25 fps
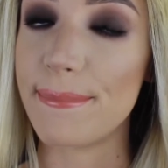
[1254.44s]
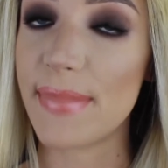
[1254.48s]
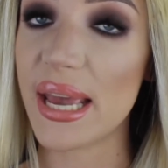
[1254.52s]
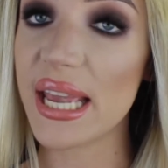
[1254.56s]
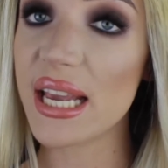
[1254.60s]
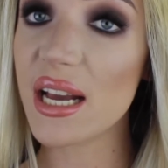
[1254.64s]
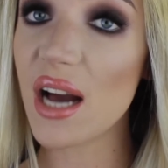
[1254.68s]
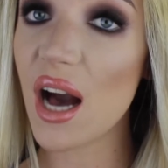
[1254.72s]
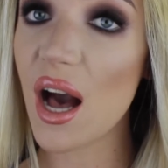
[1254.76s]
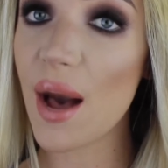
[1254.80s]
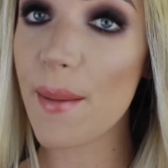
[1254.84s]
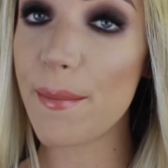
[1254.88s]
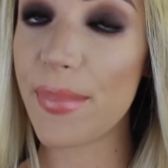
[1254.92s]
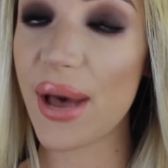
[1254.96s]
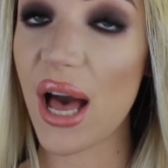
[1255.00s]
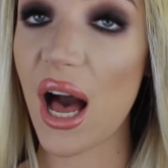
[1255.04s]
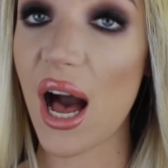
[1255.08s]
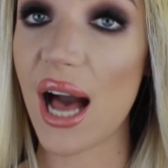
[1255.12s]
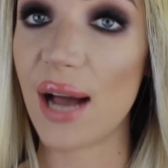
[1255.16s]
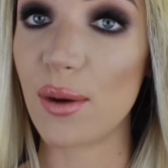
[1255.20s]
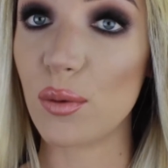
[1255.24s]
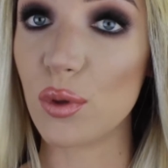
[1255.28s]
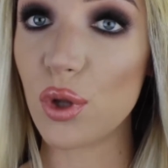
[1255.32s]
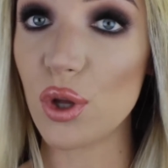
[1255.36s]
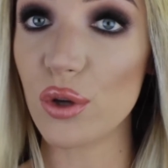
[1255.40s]
Makeup.
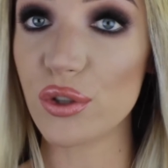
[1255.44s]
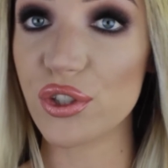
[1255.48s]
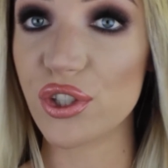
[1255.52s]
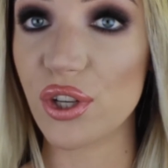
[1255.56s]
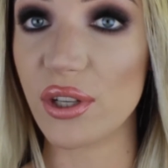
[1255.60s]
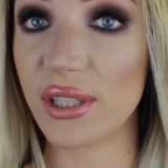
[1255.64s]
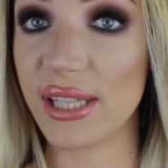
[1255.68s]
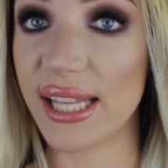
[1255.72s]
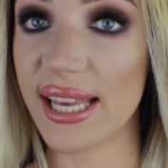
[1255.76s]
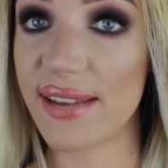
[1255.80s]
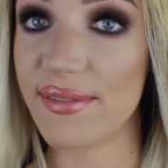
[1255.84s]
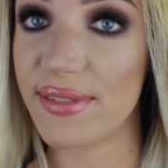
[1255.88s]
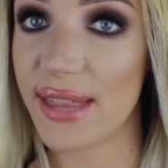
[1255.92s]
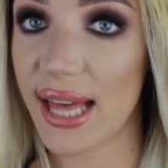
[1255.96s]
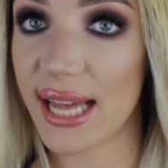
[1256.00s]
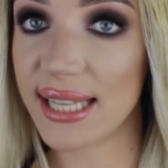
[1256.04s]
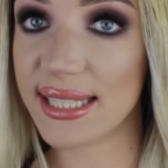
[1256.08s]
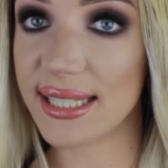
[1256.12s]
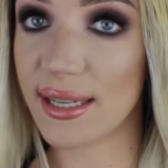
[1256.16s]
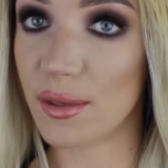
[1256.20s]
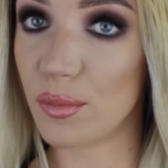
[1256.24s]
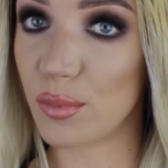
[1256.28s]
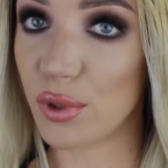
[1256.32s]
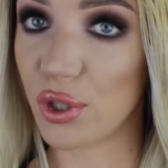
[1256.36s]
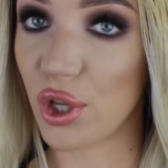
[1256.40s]
I will also leave
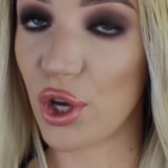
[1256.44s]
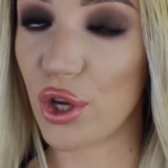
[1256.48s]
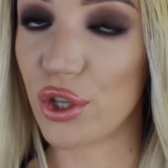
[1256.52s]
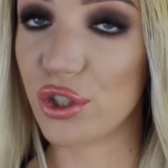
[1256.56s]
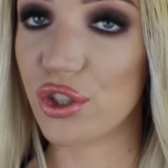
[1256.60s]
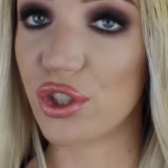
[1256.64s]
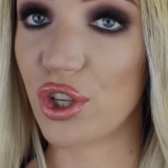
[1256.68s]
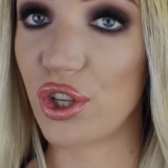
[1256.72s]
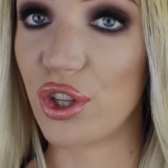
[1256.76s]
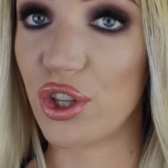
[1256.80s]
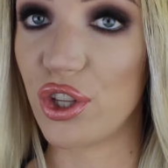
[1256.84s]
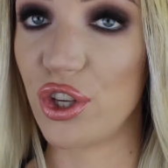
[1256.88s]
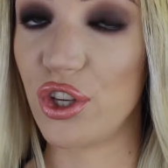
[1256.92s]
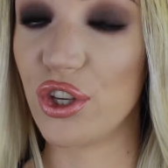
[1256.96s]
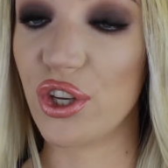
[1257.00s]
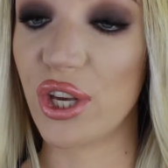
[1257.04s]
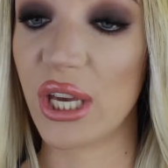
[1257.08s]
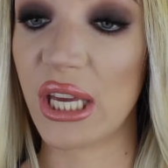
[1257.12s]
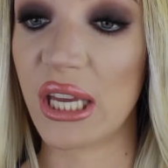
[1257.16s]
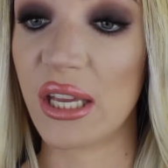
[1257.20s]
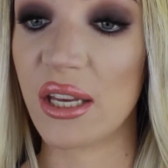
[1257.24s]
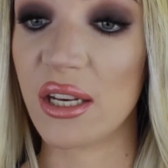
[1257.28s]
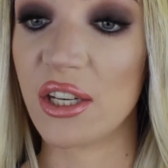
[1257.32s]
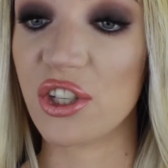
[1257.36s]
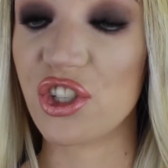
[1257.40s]
that down below so that you
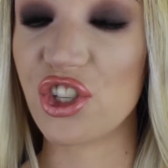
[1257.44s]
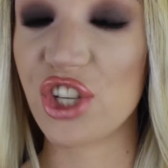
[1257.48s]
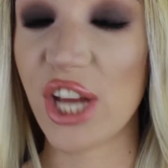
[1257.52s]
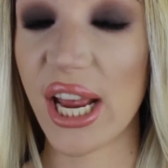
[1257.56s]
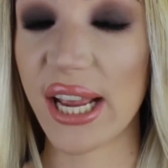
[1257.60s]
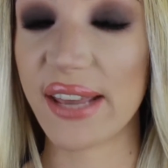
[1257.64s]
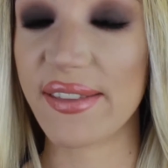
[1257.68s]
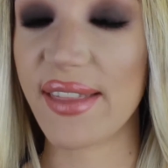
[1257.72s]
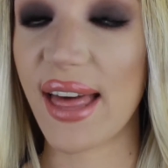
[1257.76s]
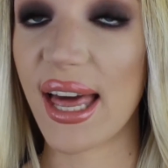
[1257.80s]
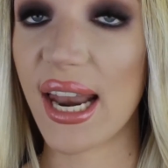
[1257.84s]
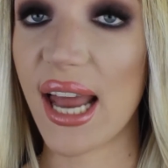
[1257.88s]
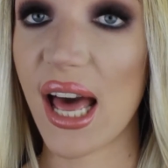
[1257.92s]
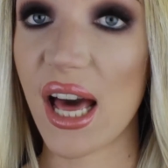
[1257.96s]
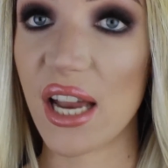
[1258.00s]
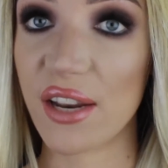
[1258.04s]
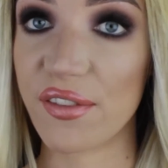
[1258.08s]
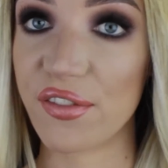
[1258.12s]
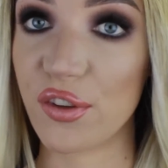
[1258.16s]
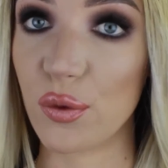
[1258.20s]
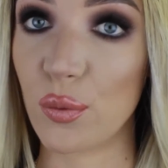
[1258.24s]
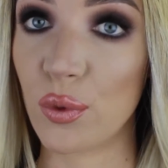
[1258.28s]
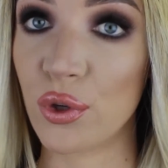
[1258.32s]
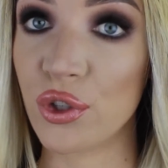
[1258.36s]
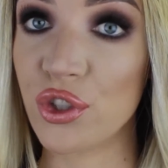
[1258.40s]
can check that out
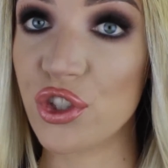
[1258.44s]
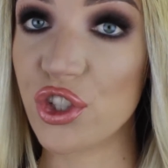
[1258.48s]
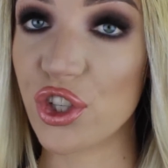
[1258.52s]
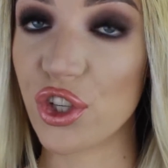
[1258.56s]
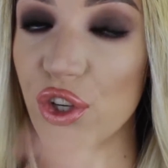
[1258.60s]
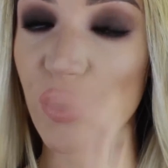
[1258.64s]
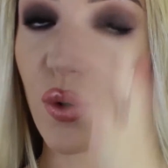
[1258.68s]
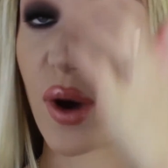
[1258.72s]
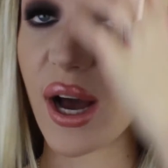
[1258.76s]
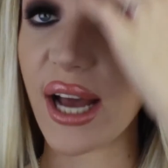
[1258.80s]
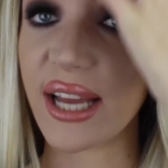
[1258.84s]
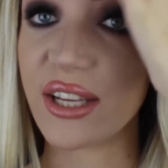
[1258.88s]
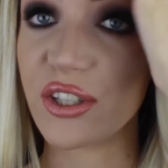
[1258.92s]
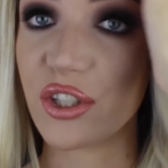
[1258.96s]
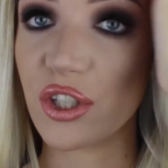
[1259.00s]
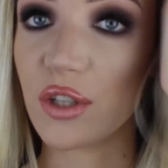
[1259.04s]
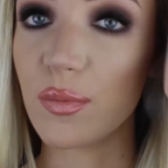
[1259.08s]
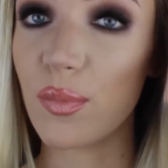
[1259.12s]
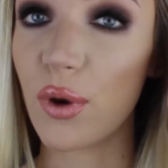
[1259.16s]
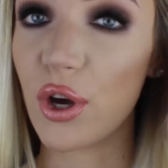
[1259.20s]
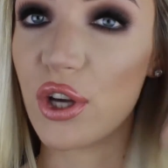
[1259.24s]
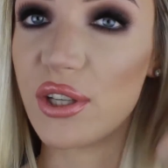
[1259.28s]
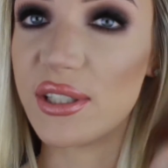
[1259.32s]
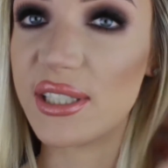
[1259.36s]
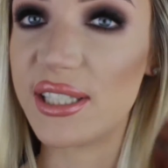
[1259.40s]
if you want to. I do
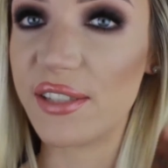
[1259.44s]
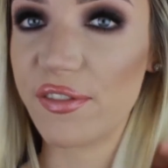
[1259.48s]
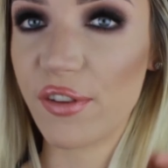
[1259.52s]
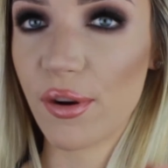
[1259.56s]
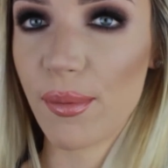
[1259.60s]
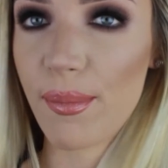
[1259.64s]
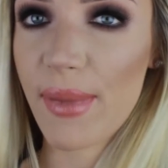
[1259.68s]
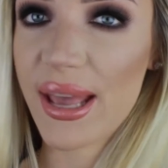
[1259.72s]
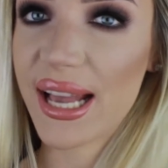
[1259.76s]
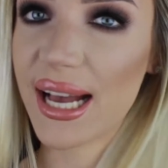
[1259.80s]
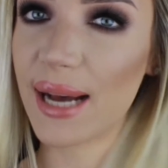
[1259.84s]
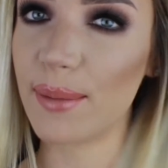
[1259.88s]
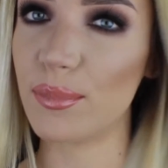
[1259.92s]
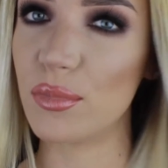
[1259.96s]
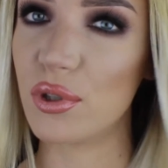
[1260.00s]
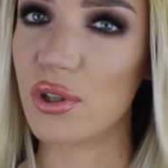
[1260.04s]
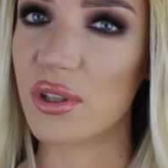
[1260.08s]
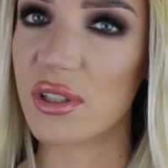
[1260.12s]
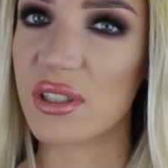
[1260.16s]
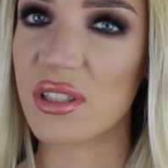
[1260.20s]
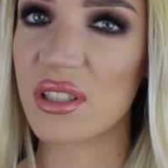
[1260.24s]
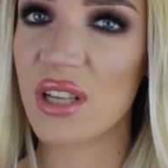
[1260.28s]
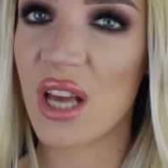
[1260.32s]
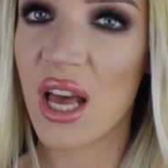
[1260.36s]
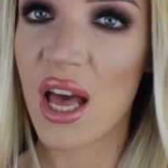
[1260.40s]
post different makeup
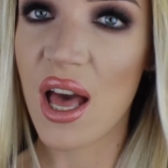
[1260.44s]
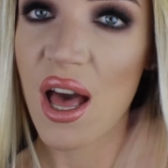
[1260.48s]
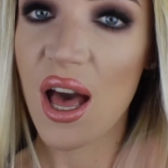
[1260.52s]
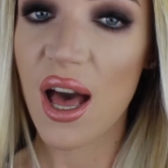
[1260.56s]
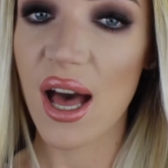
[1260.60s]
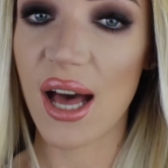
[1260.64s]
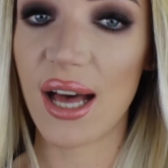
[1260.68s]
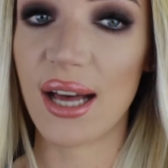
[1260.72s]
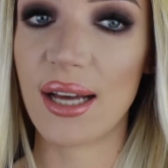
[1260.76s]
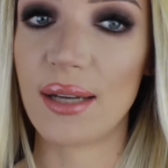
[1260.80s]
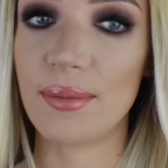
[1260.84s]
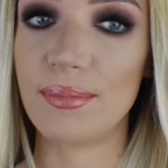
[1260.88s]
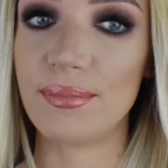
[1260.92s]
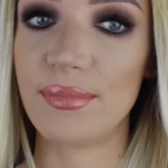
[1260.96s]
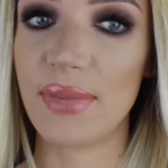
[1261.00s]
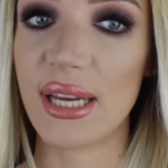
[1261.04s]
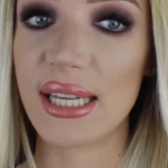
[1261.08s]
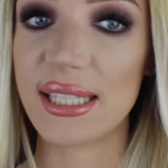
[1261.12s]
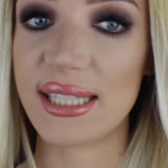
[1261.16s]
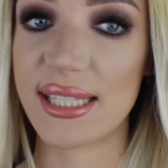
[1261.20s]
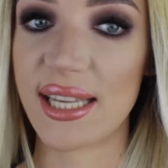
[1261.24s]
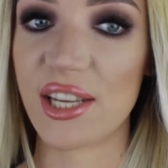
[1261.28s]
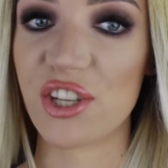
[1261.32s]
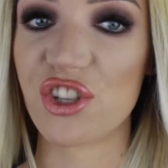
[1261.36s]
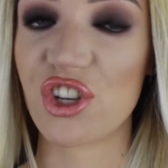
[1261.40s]
looks,
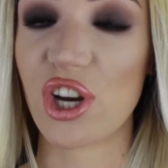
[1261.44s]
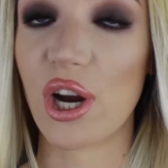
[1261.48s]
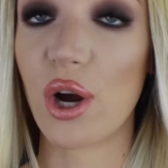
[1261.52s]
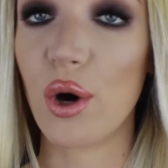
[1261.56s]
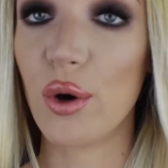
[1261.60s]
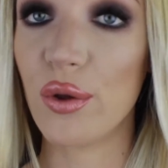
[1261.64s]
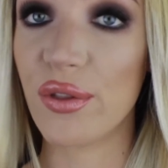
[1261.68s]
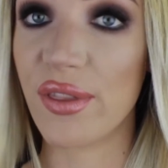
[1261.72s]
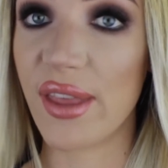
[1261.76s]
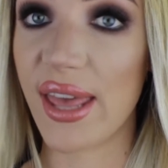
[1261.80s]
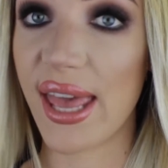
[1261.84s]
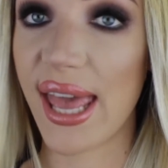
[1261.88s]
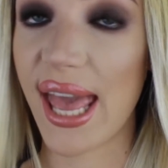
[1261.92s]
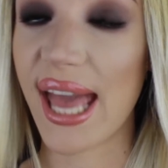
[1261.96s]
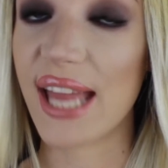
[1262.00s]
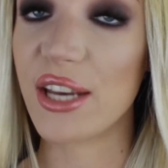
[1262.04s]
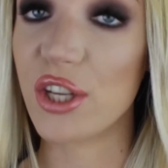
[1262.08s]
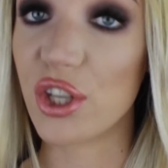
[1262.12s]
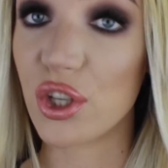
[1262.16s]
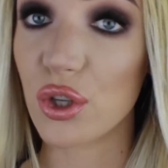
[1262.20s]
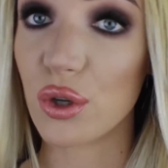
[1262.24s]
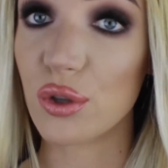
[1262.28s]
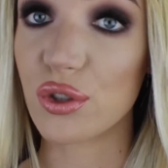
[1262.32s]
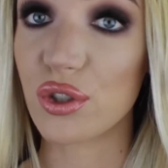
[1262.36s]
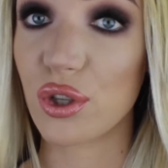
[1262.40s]
etc. on there, and
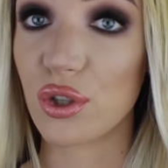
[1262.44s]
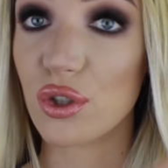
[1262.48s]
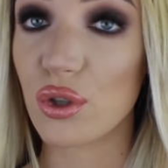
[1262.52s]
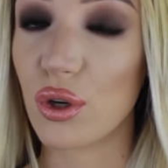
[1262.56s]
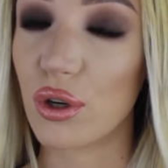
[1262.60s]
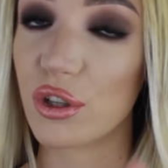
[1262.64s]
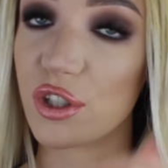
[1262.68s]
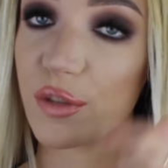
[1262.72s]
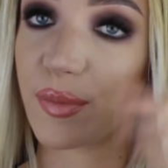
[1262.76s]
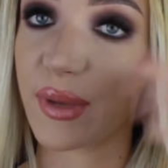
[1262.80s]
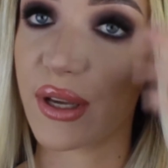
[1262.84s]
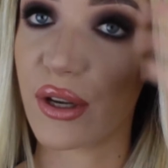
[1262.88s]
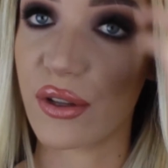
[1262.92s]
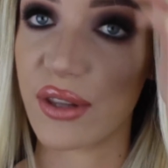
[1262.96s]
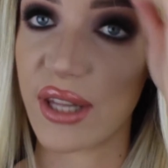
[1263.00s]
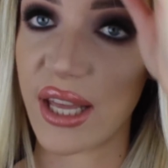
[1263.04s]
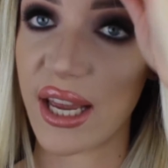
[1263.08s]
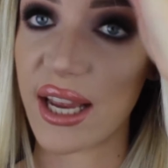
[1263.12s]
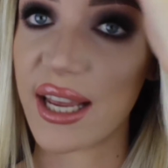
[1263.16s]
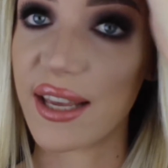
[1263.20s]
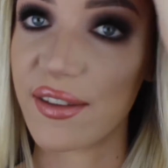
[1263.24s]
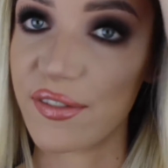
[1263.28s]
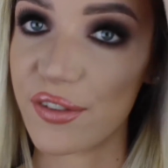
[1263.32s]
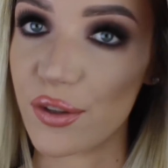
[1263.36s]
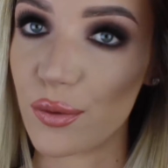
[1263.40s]
you can also talk to me on
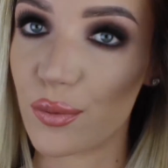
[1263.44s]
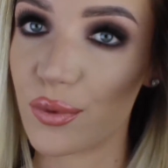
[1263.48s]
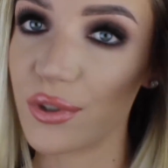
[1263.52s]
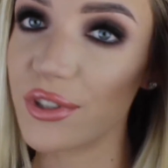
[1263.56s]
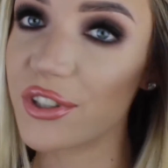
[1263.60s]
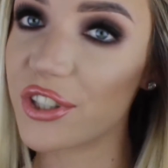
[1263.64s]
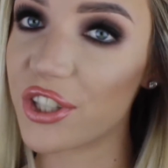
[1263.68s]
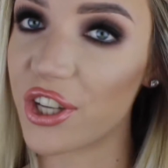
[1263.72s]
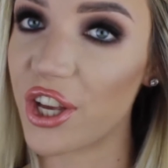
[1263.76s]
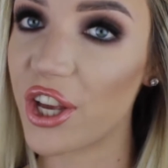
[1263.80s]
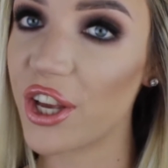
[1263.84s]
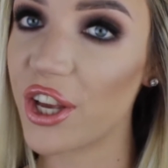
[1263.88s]
there if you want to.